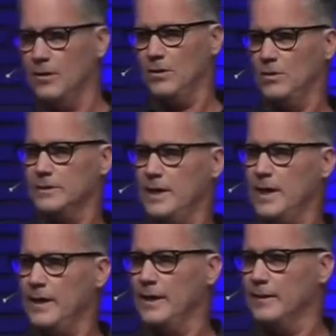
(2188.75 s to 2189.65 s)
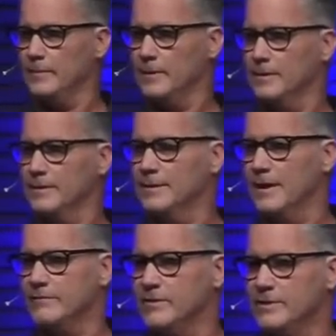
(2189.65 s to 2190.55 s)
holy I am. I
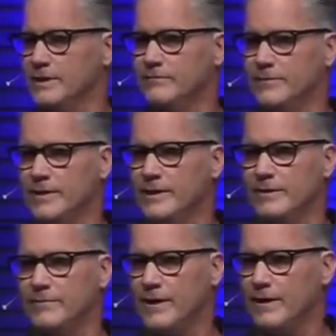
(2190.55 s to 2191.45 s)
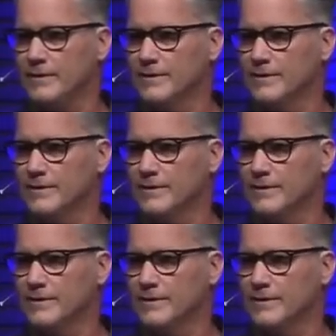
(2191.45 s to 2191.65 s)
have no need for any of that.